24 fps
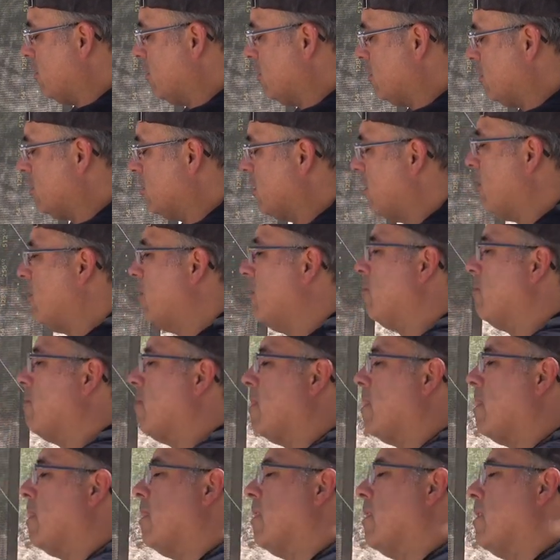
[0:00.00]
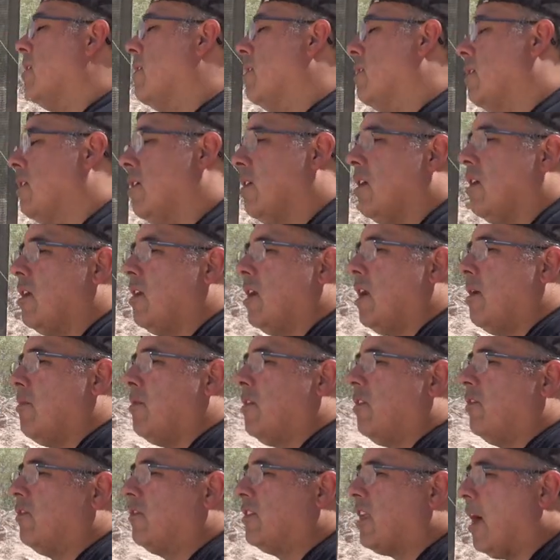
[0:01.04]
So I'm
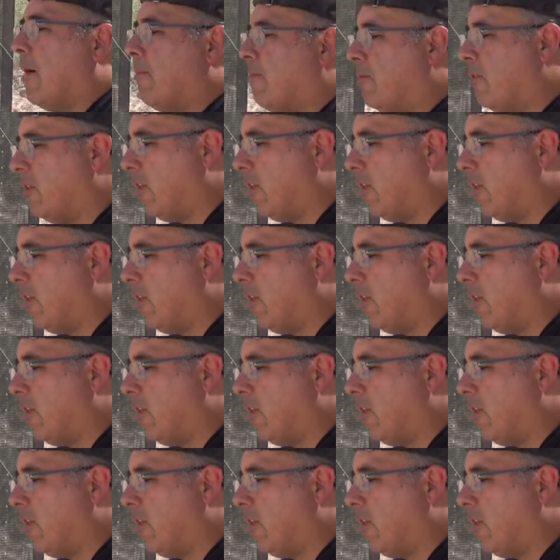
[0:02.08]
gonna stop